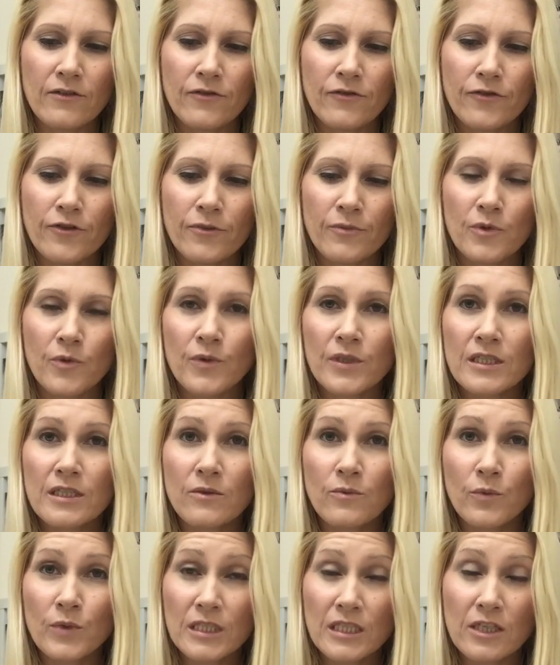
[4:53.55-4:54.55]
from the
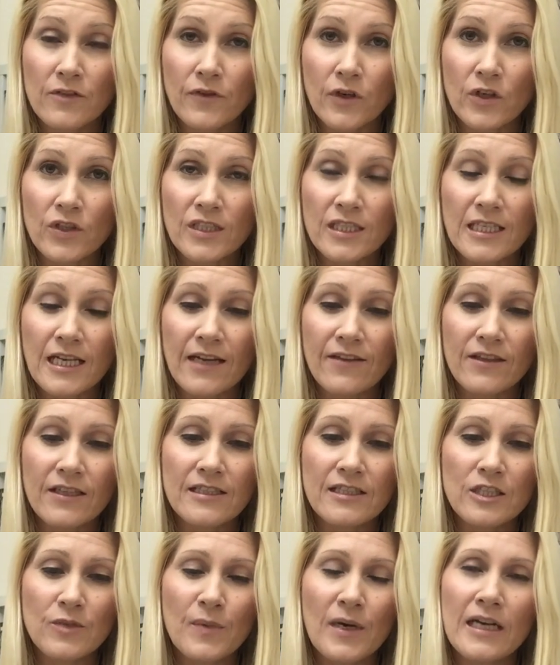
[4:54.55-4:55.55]
Wizard of Oz, and
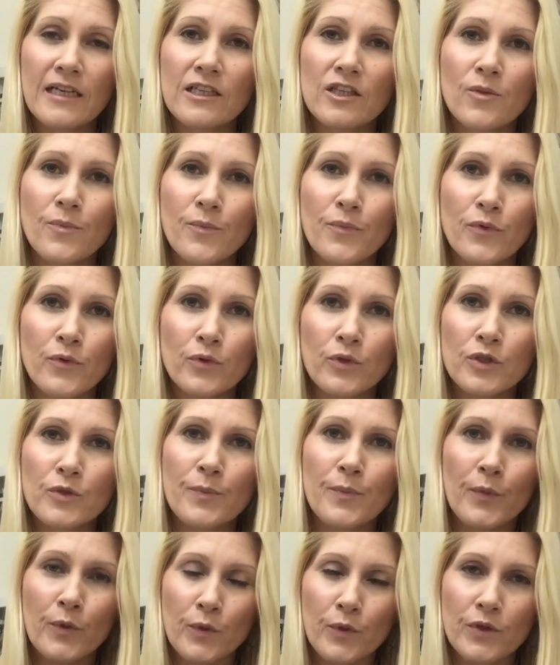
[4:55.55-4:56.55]
this is part of the Brooke's
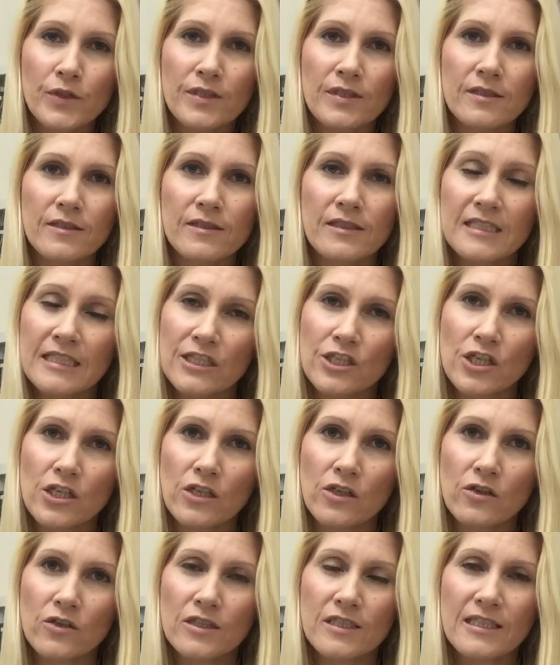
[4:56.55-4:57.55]
Books stitch
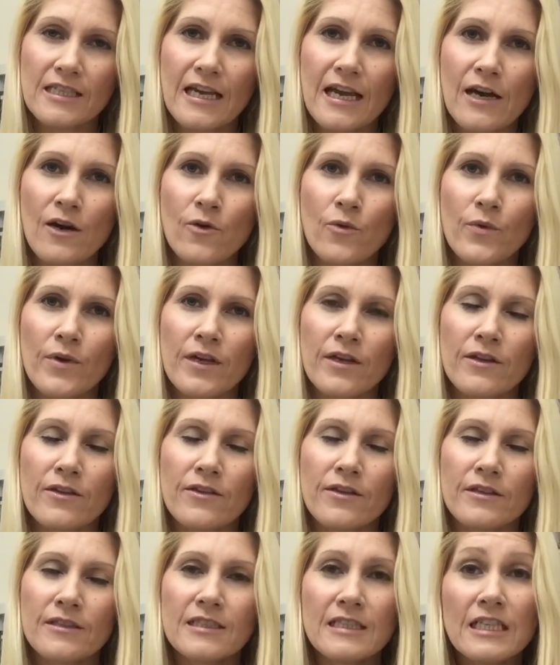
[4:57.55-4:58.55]
along sale with
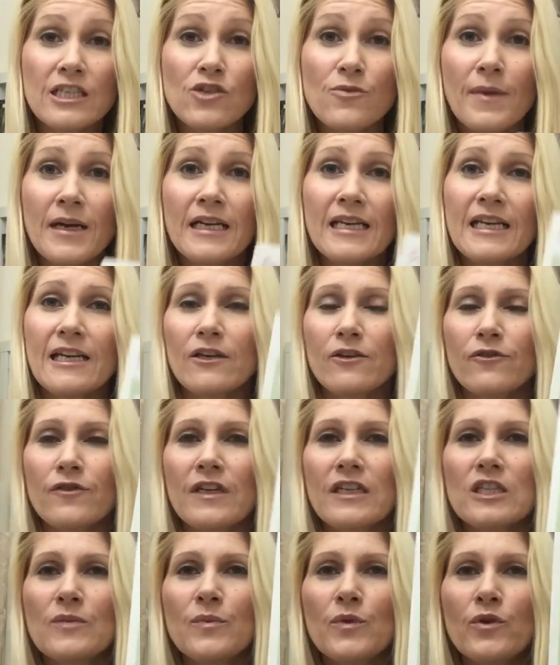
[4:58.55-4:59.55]
Stitch Mania
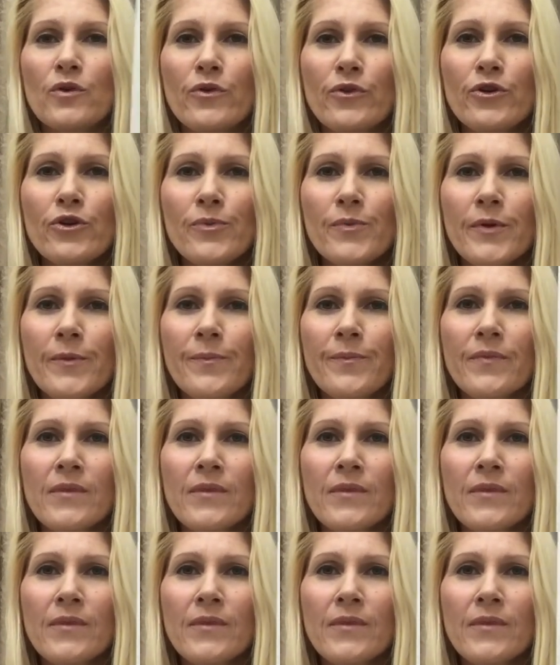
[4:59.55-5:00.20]
Facebook group.